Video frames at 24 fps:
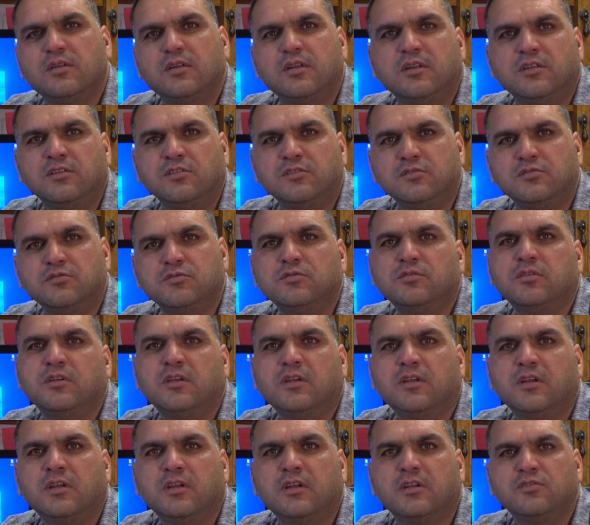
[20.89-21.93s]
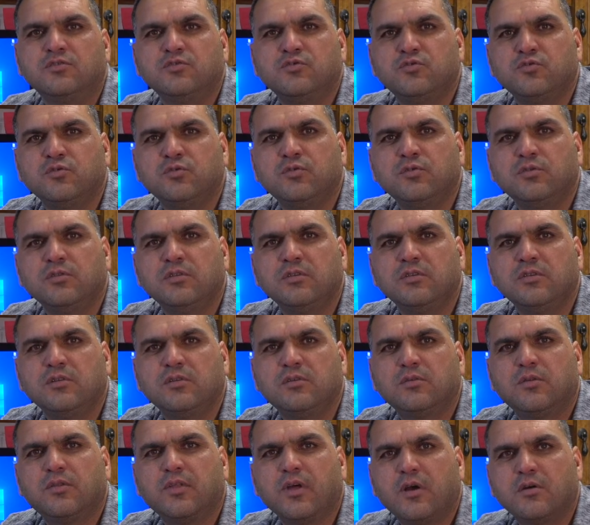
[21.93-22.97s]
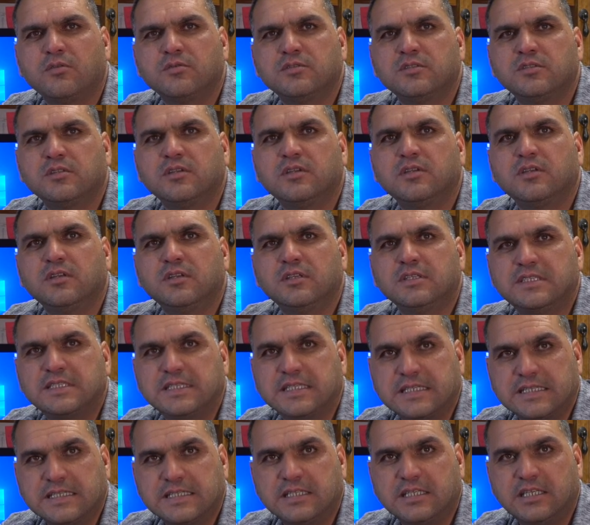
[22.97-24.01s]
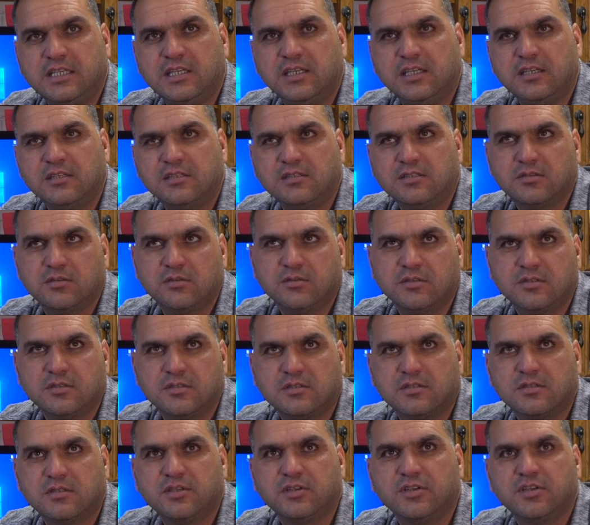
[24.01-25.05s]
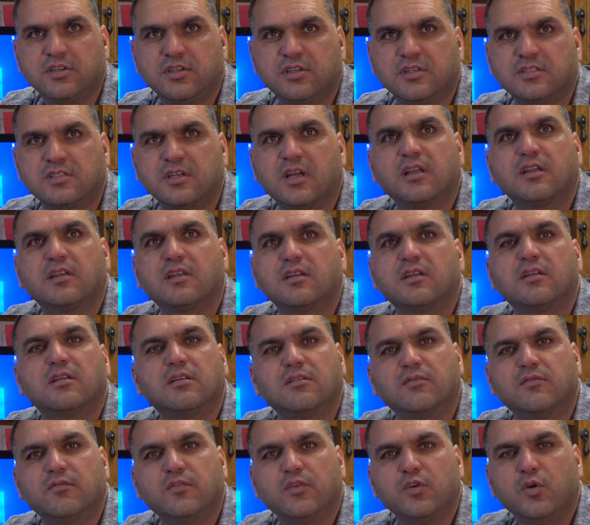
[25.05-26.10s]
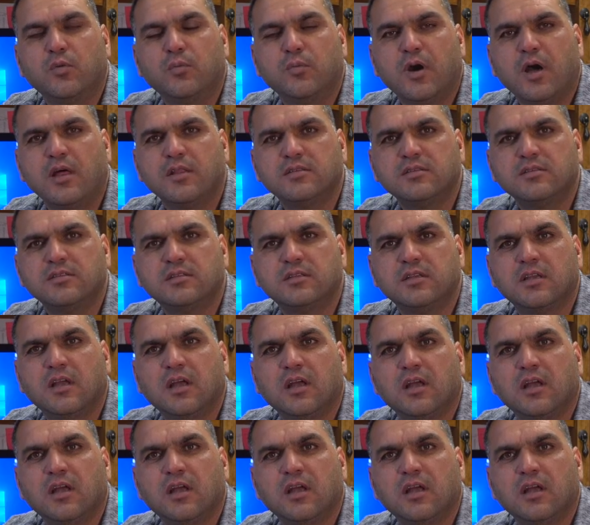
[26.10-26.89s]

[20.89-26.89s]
in uh, June two thousand sixteen, so it's three years and a few months.